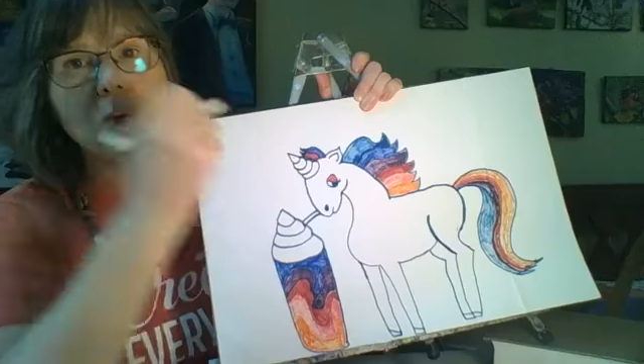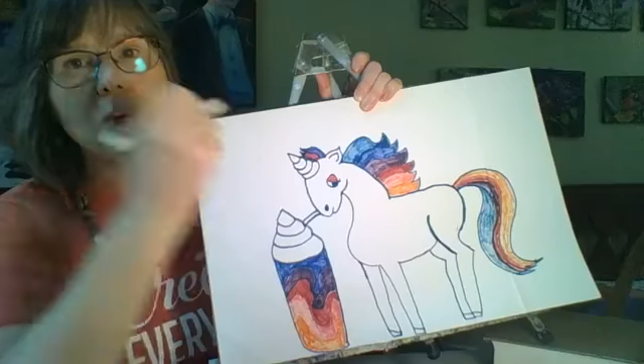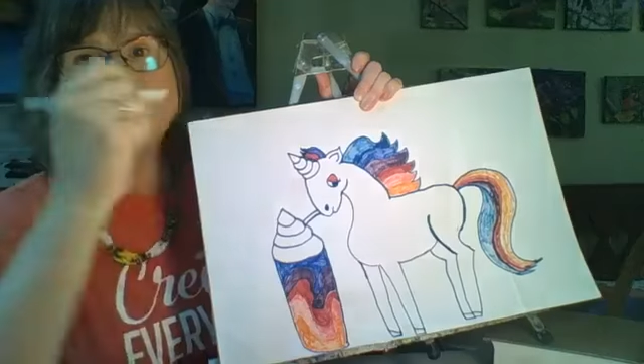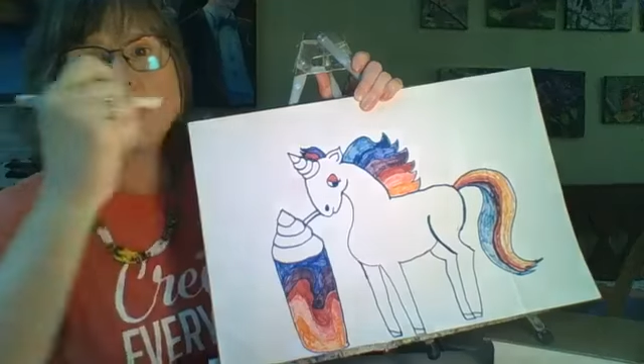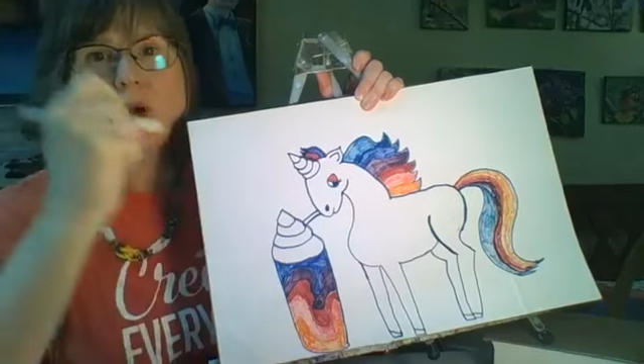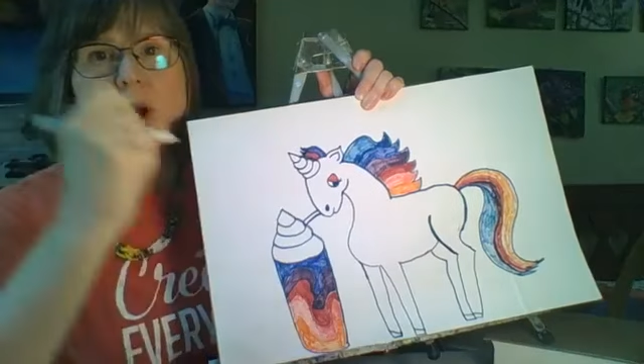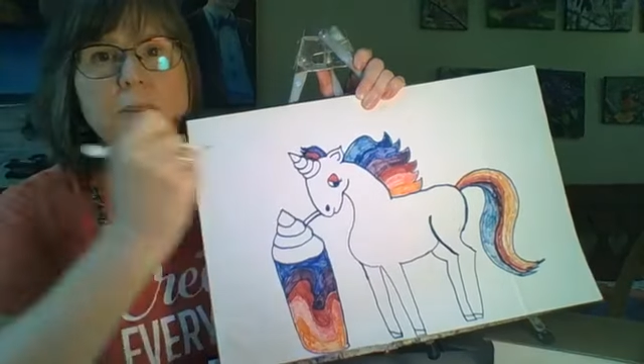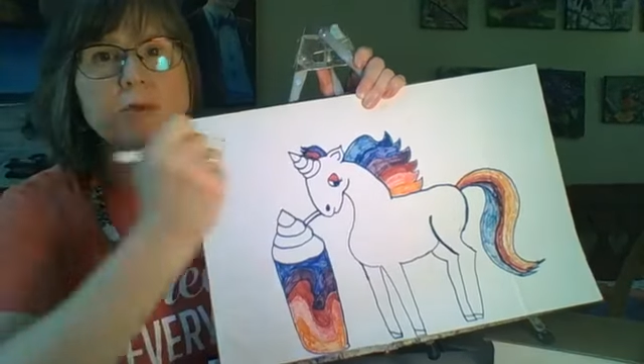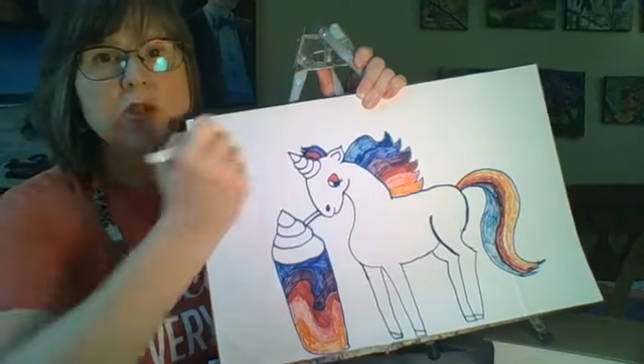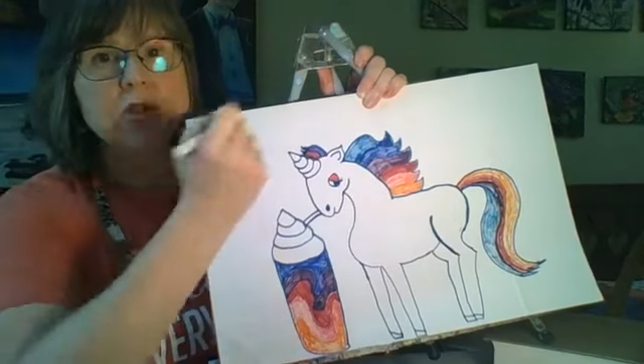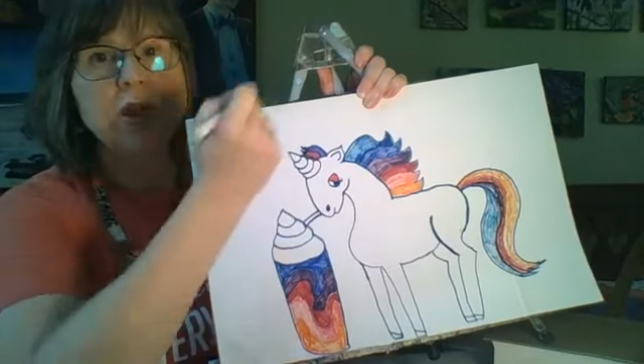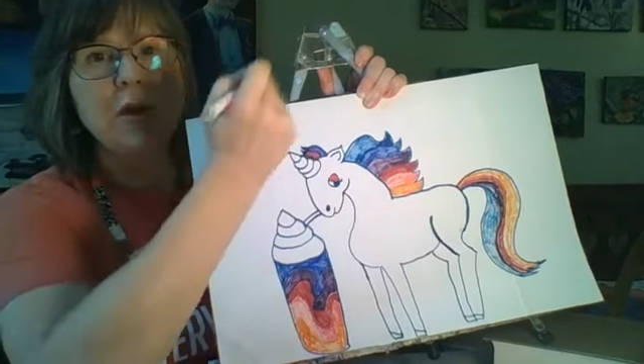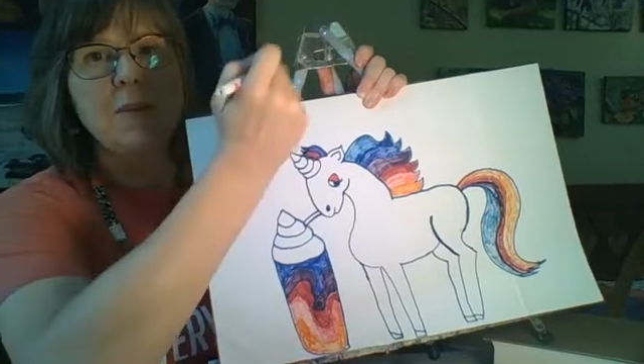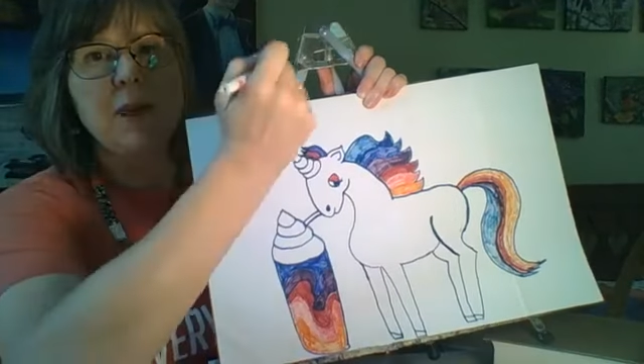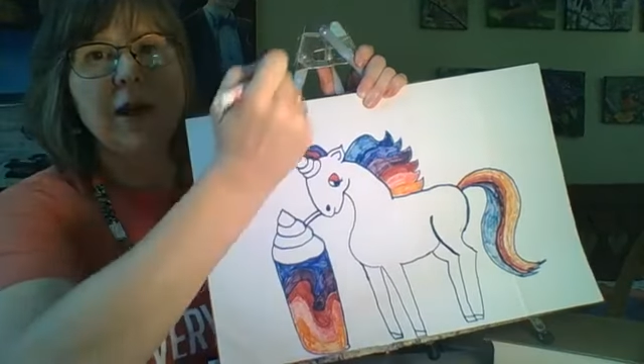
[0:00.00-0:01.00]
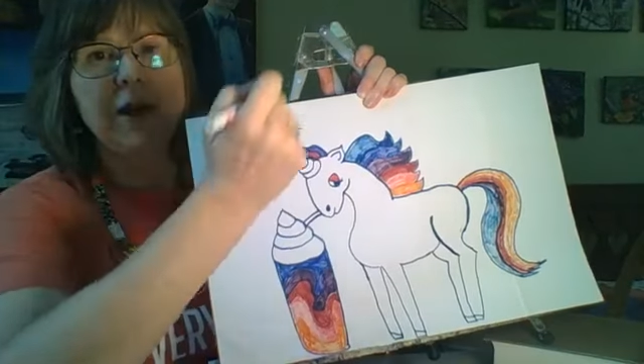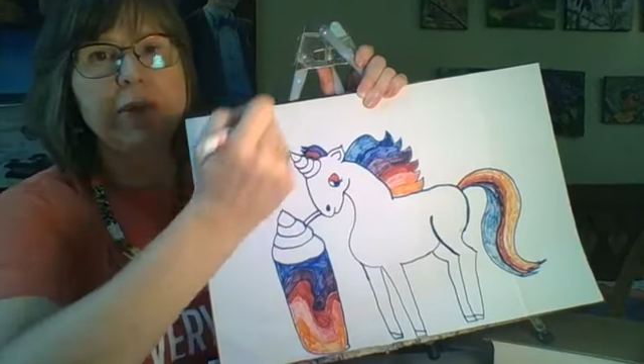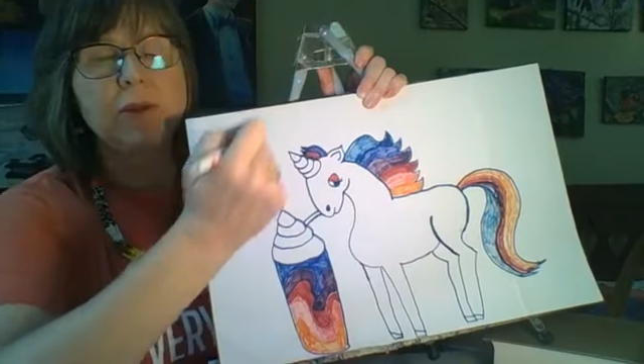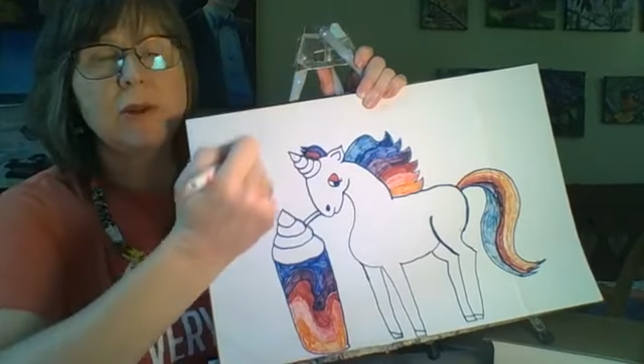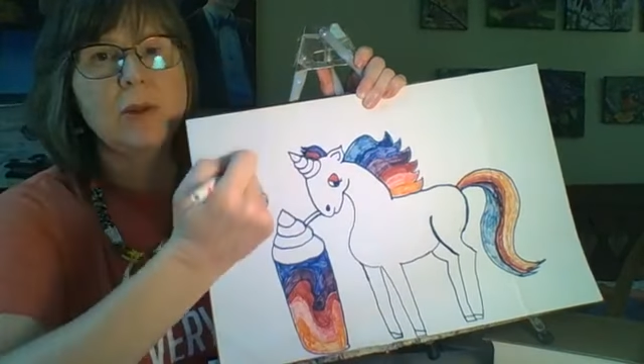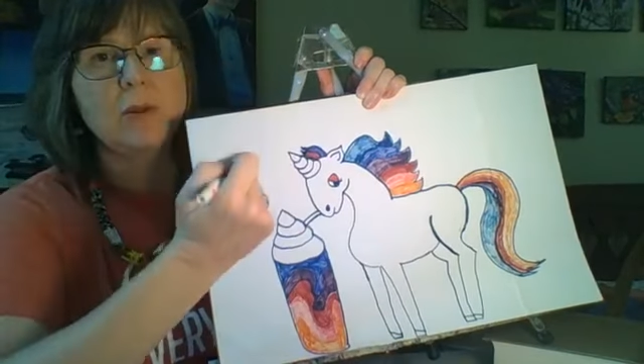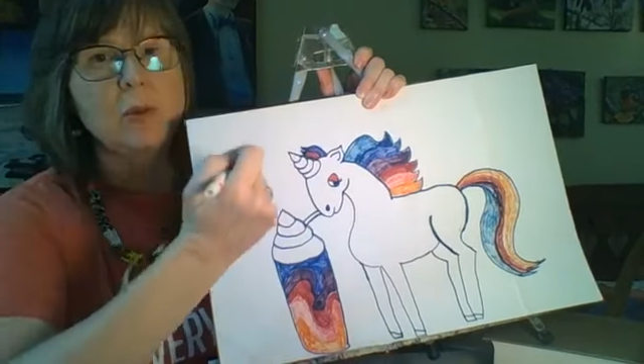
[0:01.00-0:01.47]
which I'm just going to make a
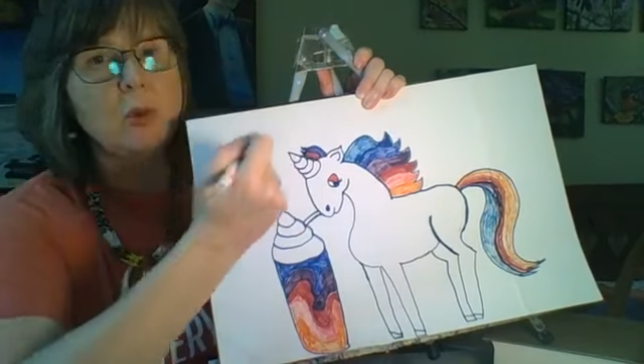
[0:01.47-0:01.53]
little